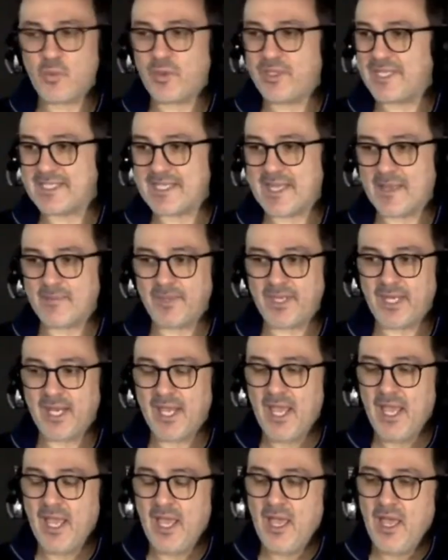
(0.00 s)
What does that mean?
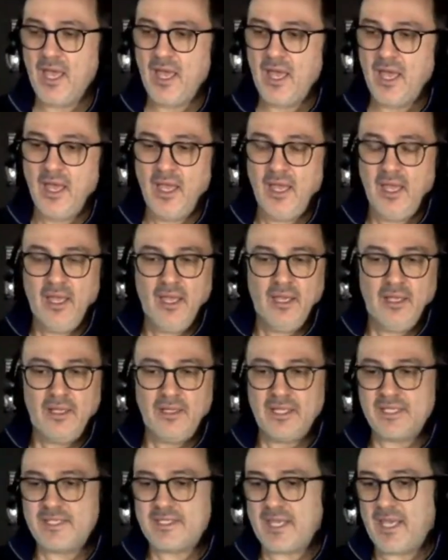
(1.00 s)

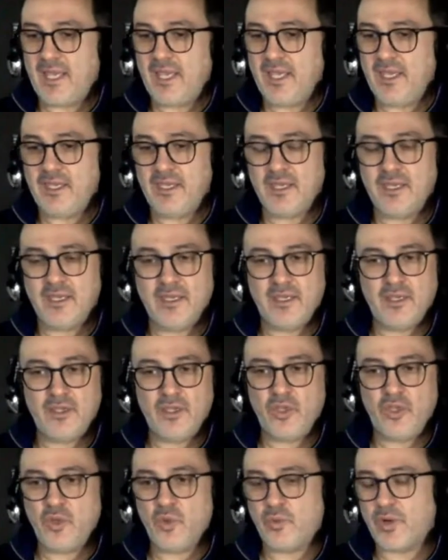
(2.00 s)
Let's say
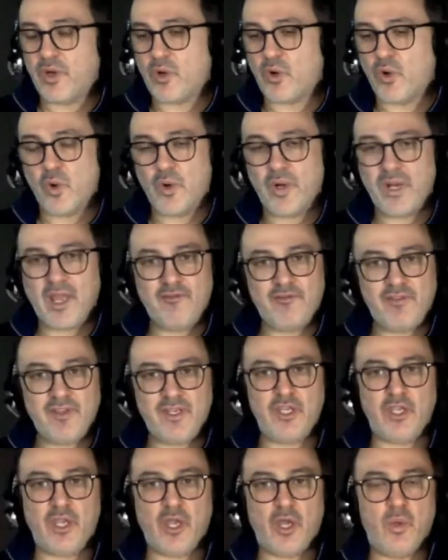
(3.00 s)
you record a
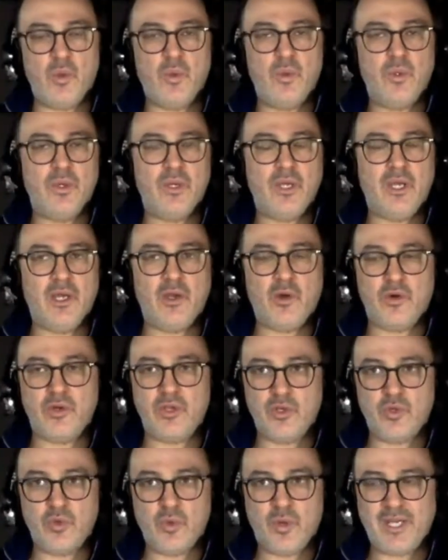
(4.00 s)
video or
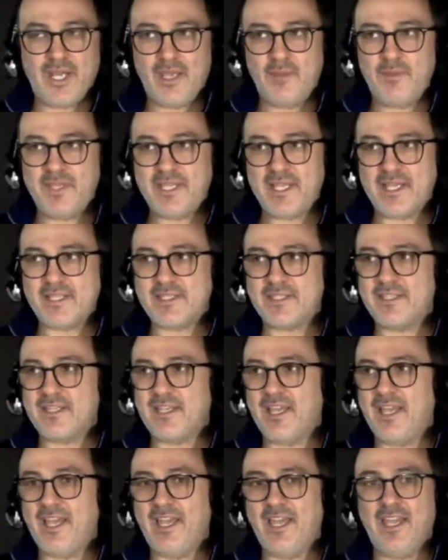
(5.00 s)
you do an A/B test,
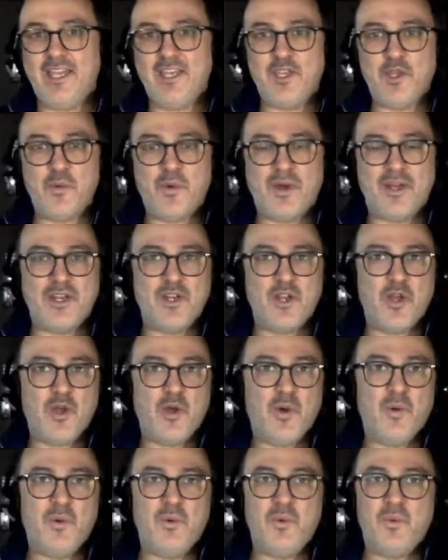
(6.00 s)
and you want to
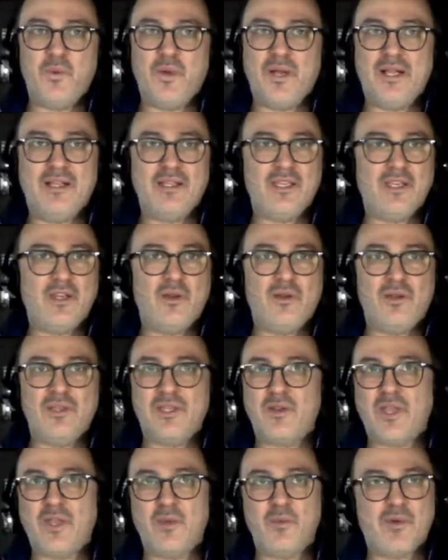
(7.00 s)
know, well,
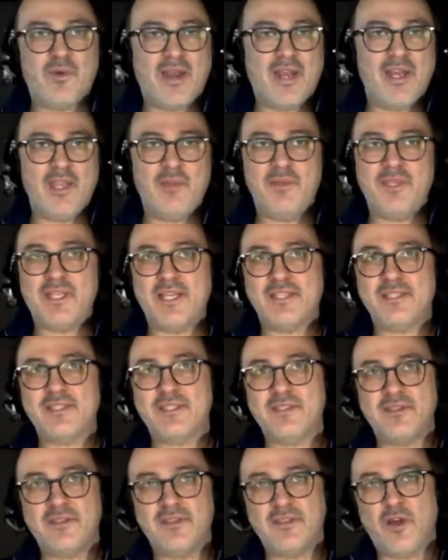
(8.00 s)
okay, we ran an A/B
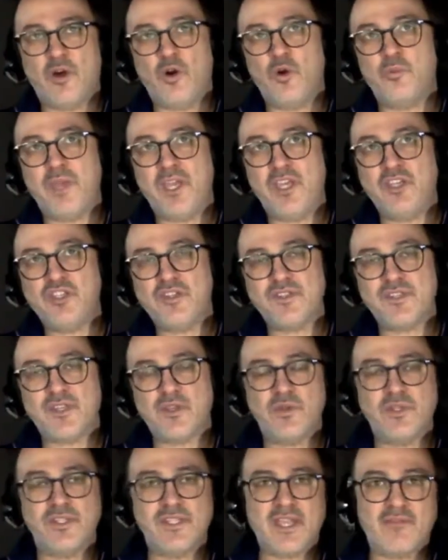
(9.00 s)
test, the homepage, here's a
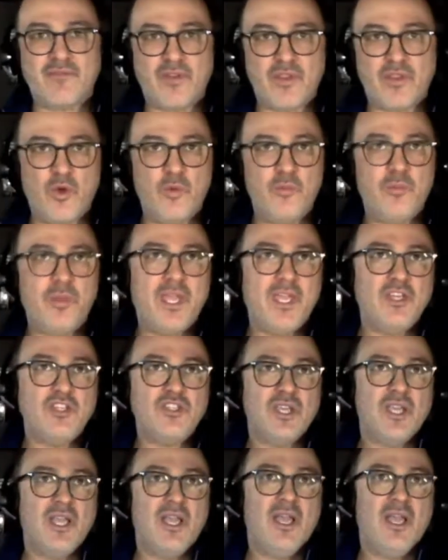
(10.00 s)
new design for the homepage.